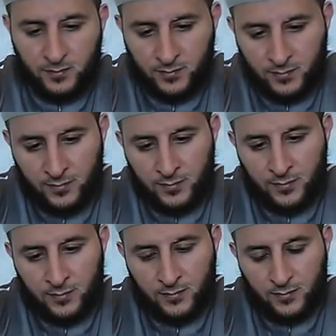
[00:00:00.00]

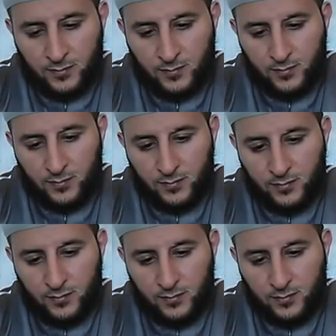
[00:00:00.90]

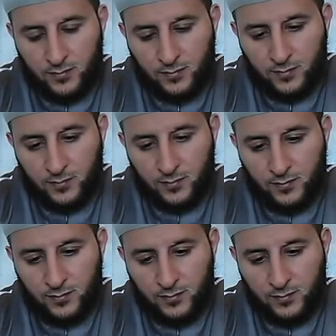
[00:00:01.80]

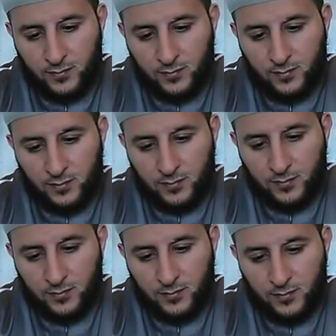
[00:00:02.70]

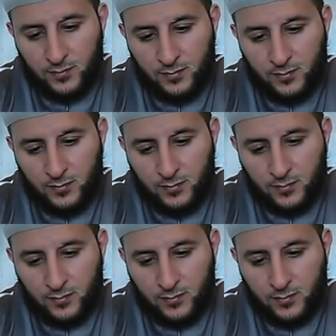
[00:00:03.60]
Nothing is said.